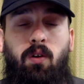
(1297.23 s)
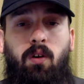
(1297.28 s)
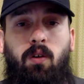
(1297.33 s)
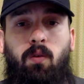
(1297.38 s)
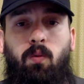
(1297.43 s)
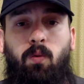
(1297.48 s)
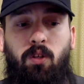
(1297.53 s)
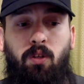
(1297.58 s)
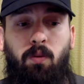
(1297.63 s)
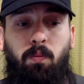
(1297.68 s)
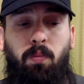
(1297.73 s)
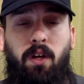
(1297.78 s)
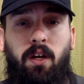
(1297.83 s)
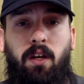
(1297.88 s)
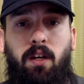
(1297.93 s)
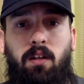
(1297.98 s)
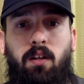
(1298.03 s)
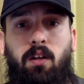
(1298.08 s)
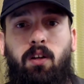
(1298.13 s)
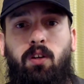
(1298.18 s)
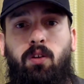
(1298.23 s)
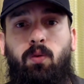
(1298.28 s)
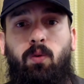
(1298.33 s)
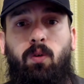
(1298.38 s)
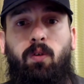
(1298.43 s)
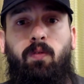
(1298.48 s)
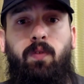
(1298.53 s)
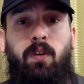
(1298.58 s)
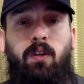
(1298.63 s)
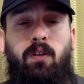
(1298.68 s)
when you play it, you
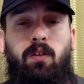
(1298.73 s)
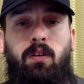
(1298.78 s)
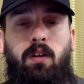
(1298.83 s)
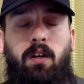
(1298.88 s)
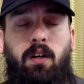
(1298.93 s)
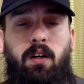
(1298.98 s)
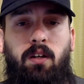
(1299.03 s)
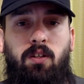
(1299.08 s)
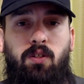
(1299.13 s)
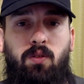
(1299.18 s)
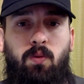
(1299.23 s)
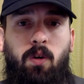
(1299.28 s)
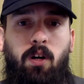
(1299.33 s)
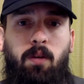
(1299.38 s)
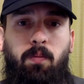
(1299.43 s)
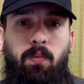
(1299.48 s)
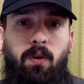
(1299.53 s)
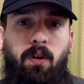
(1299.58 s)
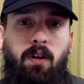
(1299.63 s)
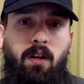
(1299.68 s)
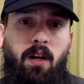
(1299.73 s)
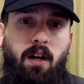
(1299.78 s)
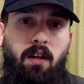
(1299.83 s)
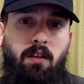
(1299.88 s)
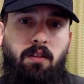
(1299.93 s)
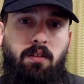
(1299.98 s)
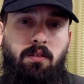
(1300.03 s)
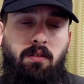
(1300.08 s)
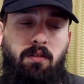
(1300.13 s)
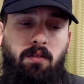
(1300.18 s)
reveal a swamp or an
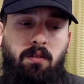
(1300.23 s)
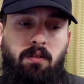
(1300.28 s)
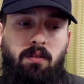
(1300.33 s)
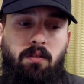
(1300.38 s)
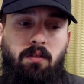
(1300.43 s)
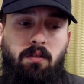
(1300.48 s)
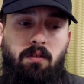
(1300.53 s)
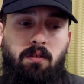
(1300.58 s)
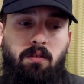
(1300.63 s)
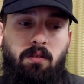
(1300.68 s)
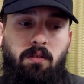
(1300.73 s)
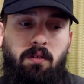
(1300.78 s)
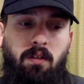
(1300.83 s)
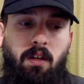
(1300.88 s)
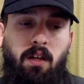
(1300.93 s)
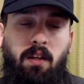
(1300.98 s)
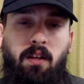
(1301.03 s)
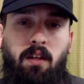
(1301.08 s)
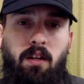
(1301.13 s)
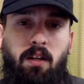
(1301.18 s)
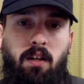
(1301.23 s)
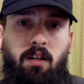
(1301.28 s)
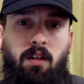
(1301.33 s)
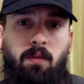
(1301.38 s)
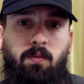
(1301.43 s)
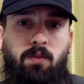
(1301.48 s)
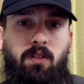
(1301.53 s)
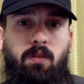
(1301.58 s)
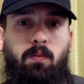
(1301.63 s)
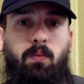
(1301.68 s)
island, and then it
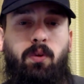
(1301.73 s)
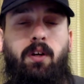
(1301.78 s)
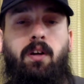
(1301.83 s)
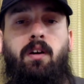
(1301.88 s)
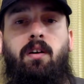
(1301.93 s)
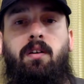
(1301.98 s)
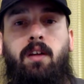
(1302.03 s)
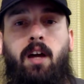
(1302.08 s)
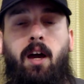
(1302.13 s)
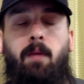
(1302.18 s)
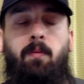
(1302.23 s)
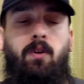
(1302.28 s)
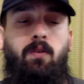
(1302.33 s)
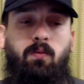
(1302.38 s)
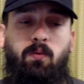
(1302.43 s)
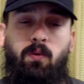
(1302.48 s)
comes into play untapped.